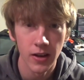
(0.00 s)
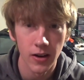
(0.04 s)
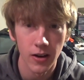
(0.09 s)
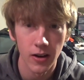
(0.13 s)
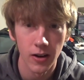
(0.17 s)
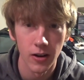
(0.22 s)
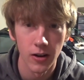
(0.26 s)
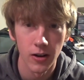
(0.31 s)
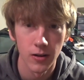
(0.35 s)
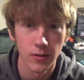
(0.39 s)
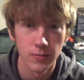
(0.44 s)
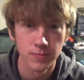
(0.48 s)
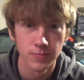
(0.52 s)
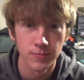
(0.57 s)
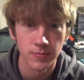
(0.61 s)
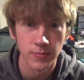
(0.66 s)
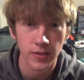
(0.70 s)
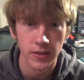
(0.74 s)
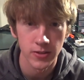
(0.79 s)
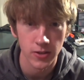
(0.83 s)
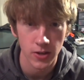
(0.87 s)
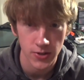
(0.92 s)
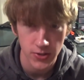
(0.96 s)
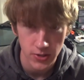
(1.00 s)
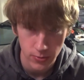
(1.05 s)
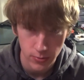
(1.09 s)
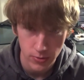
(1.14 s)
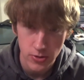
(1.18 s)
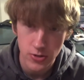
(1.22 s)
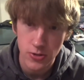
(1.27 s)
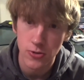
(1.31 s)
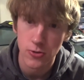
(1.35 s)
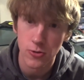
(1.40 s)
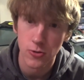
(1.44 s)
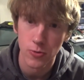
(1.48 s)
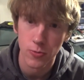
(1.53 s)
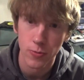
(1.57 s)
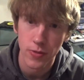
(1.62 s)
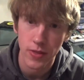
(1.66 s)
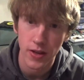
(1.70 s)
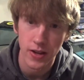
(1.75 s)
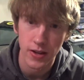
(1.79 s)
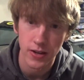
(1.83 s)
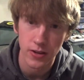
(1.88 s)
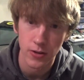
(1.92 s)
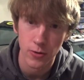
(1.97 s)
Let's also assume
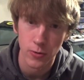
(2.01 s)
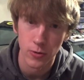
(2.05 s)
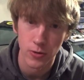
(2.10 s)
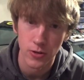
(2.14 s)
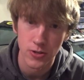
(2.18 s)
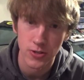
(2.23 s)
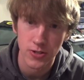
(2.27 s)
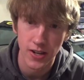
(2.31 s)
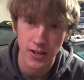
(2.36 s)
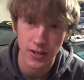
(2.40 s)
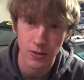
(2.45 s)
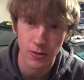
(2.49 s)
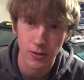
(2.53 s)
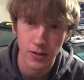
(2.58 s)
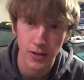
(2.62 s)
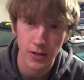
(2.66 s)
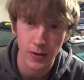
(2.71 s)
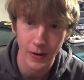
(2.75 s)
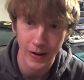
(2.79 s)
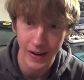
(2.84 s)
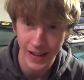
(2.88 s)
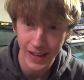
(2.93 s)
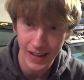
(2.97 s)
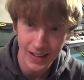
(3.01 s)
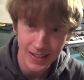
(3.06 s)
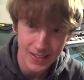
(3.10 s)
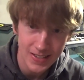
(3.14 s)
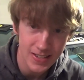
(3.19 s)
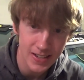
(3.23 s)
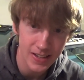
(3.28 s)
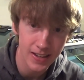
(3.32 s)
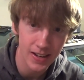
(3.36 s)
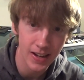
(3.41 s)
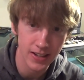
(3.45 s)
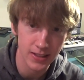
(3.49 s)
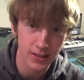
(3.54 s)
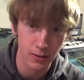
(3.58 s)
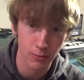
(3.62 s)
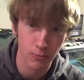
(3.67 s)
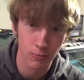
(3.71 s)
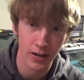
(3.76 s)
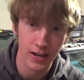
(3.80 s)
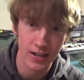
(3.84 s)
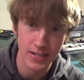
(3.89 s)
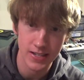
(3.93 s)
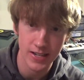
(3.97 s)
that your sector gear hits it at the
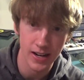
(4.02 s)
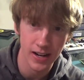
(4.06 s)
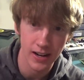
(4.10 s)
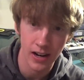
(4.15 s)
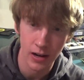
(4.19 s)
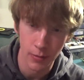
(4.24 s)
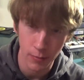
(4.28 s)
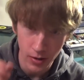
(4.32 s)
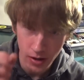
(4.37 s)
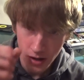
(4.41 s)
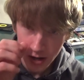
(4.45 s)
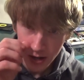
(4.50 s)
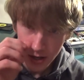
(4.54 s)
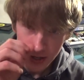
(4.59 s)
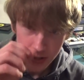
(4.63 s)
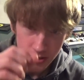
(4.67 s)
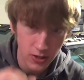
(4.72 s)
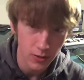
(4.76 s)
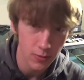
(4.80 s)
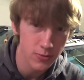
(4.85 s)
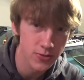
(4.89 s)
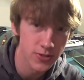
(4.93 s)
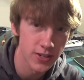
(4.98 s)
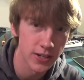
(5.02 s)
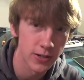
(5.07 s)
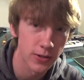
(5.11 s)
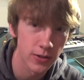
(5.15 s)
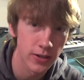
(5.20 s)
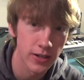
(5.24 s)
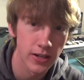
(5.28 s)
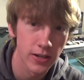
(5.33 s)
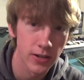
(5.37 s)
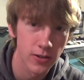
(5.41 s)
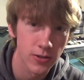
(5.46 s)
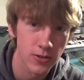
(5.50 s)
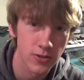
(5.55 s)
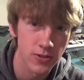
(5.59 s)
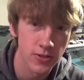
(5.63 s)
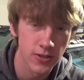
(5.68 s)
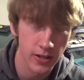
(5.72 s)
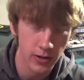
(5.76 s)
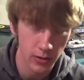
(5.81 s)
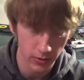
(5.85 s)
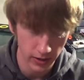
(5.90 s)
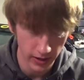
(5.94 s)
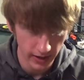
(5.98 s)
right time. Some sector gears, they
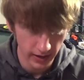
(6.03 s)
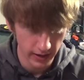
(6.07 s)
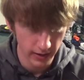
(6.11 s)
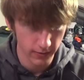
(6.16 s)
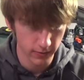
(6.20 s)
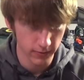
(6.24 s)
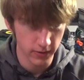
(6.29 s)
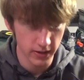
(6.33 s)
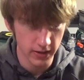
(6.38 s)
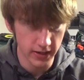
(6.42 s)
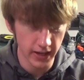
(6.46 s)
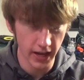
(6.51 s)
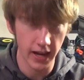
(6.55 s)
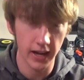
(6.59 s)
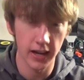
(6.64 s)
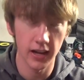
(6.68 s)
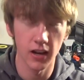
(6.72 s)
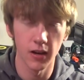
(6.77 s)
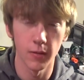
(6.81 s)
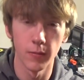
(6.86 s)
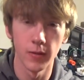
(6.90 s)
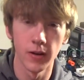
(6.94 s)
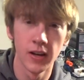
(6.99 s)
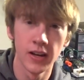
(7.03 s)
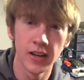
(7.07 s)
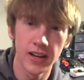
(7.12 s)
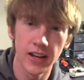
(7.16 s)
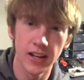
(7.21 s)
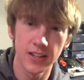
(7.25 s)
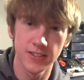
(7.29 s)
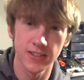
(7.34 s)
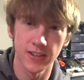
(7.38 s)
don't have the cam, it's